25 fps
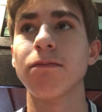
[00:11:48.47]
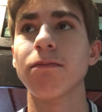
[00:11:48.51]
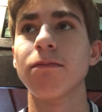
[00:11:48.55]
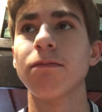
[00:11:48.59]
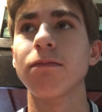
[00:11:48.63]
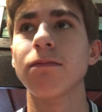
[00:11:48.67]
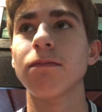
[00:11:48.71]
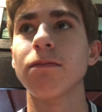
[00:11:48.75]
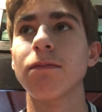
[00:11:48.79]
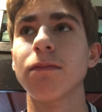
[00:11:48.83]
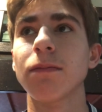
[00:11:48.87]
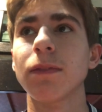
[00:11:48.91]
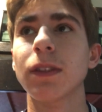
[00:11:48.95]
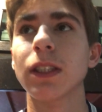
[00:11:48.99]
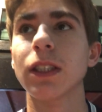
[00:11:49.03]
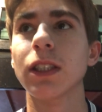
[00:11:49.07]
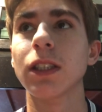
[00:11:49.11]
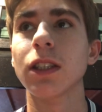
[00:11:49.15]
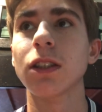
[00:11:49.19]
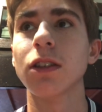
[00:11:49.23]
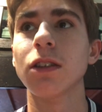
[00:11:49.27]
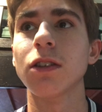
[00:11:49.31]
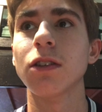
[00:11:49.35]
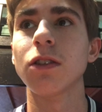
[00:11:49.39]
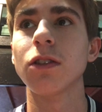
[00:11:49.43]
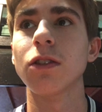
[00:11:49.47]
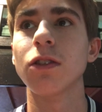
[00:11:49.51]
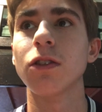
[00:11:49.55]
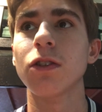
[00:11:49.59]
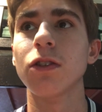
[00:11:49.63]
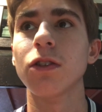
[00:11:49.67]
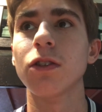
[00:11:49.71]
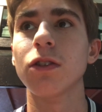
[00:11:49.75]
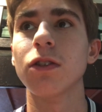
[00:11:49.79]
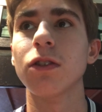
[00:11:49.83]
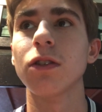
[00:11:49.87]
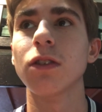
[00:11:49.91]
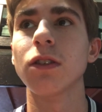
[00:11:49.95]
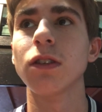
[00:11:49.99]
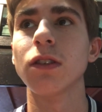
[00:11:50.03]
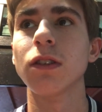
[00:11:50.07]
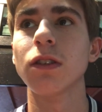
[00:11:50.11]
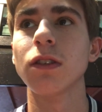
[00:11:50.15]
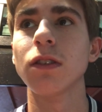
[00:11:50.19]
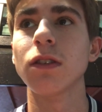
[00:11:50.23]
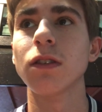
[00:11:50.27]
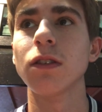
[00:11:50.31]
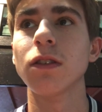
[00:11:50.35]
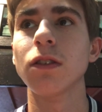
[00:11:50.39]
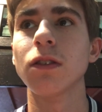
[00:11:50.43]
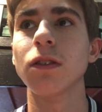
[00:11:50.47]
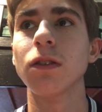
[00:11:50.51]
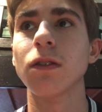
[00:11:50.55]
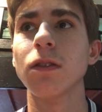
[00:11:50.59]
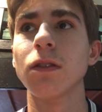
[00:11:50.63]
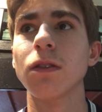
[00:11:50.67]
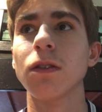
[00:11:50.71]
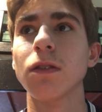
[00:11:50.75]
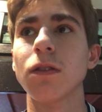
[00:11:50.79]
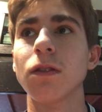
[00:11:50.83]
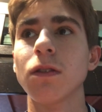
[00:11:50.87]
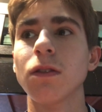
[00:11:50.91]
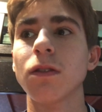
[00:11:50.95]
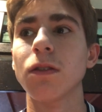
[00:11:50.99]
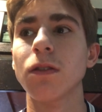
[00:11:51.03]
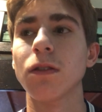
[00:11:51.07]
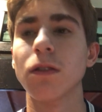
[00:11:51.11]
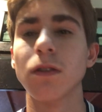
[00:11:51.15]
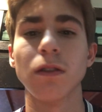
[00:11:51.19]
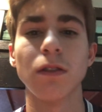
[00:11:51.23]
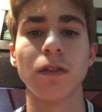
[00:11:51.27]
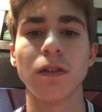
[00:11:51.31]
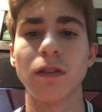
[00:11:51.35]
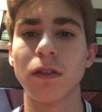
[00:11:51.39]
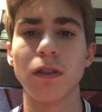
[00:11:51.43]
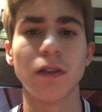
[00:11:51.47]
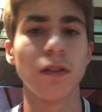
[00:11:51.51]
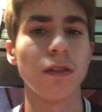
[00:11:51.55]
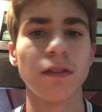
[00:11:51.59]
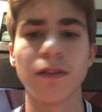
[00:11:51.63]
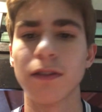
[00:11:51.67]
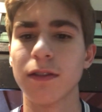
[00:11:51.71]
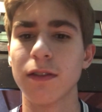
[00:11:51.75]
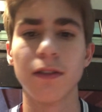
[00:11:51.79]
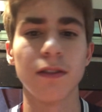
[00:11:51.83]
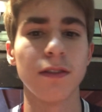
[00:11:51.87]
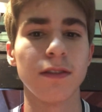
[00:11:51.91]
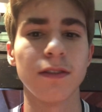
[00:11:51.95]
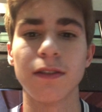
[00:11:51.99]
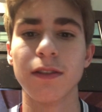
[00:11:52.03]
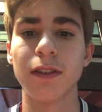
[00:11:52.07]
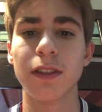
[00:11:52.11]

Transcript: No one is speaking in this clip.